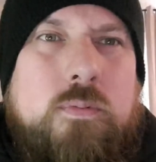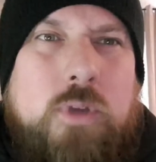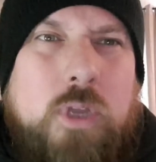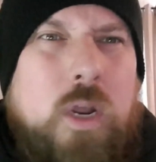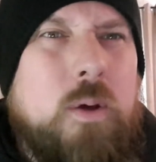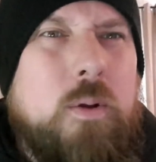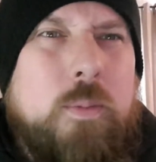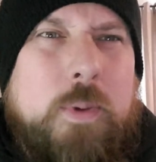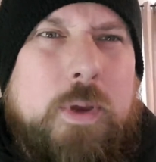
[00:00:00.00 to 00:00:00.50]

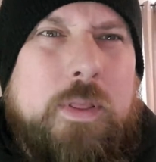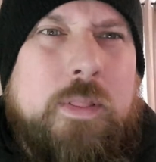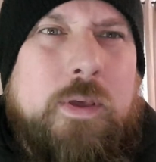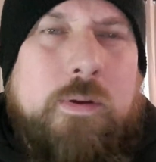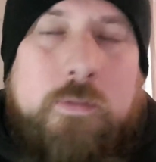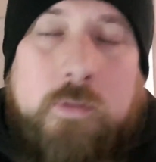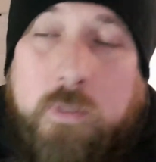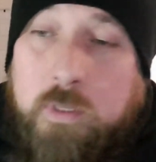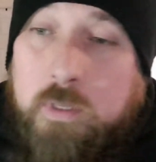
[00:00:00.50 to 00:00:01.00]
You know what I mean
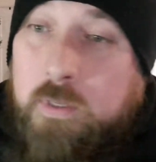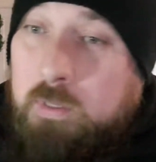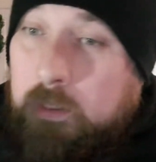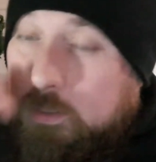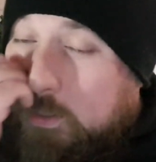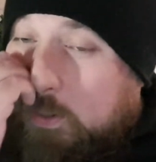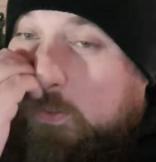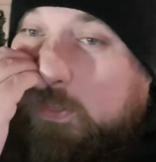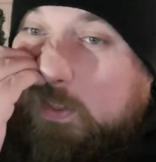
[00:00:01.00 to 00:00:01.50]
though?
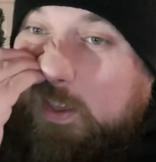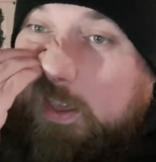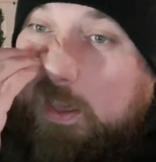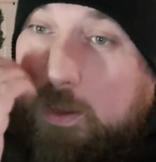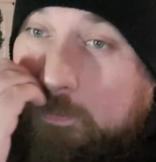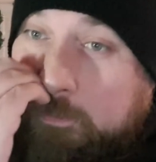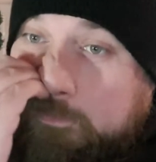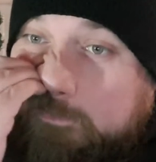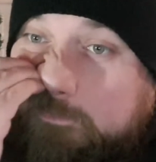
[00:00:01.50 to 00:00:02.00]
So I think
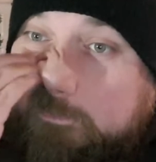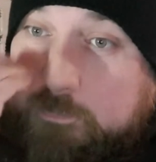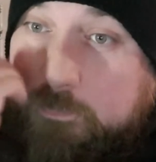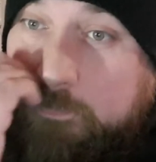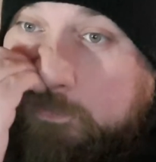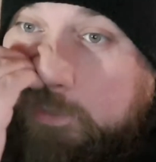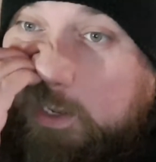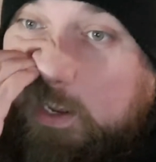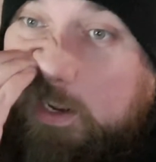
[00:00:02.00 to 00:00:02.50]
I've
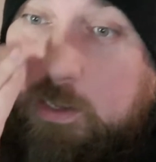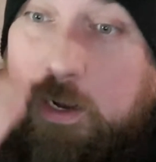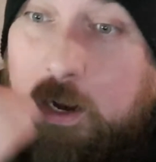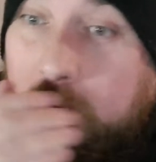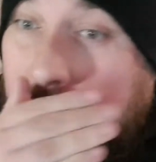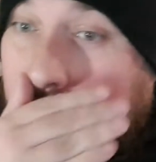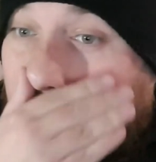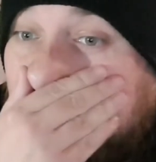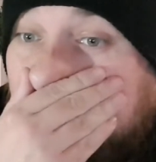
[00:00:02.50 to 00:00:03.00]

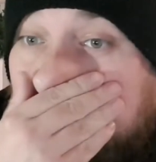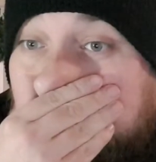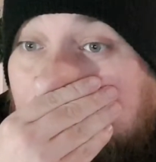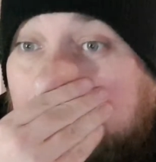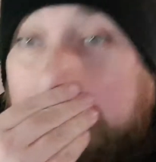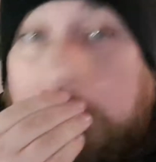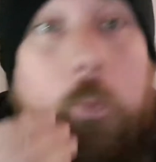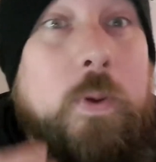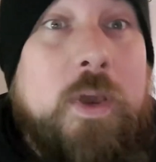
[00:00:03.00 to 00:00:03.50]

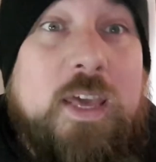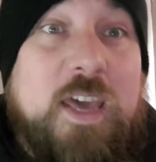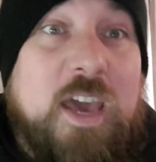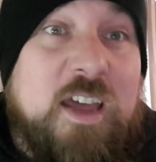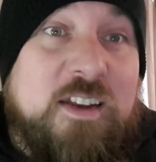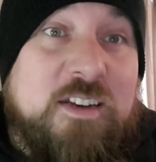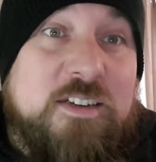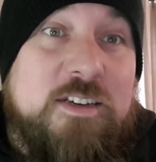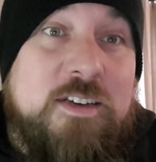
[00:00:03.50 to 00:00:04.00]
had my
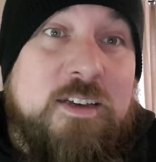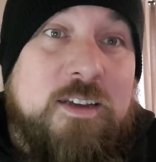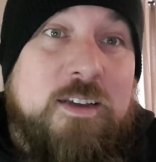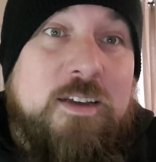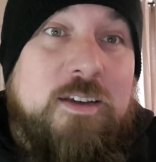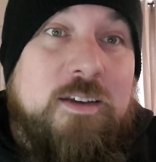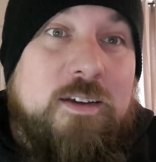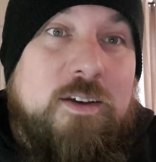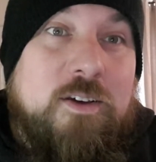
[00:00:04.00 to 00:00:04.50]
weekend
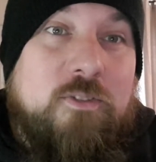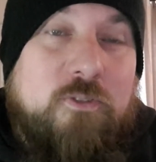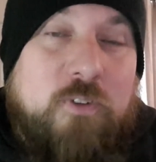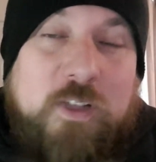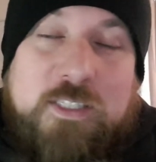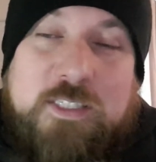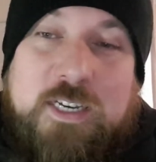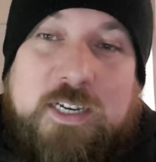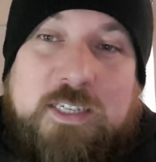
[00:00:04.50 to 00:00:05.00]
of
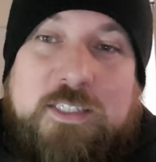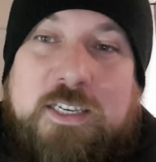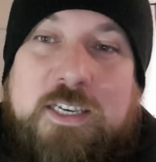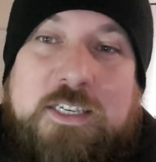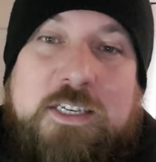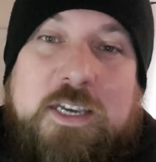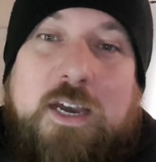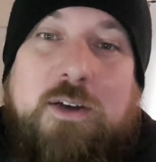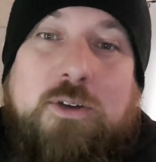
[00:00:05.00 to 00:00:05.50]

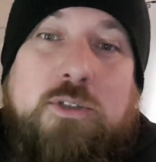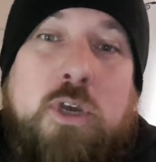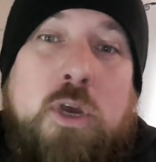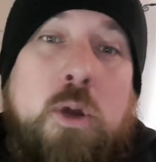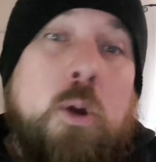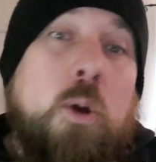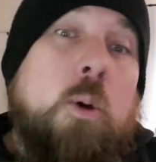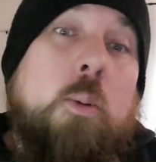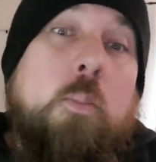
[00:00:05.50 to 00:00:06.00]
fantastic sales.
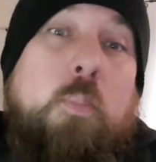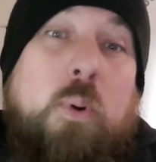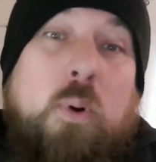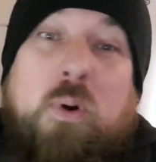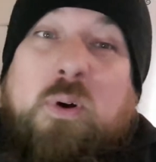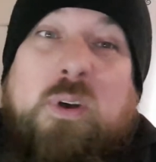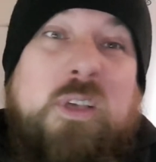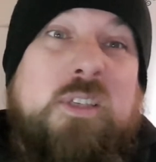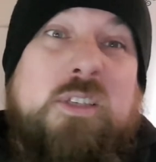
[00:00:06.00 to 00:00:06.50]

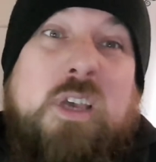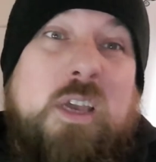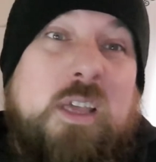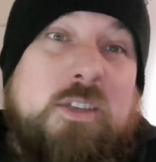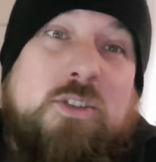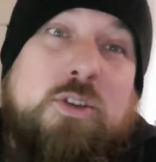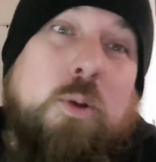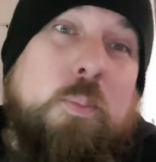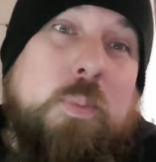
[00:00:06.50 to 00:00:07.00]
But
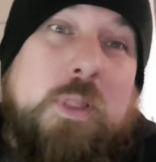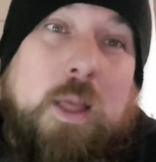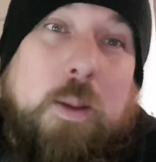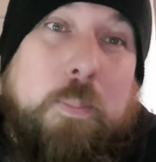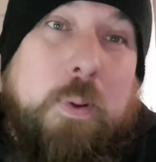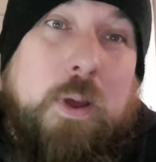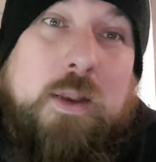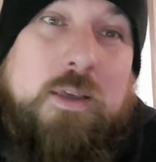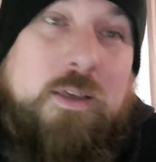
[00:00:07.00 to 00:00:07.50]
it's not been
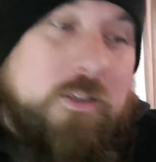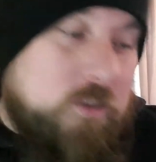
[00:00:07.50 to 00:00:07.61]
that bad.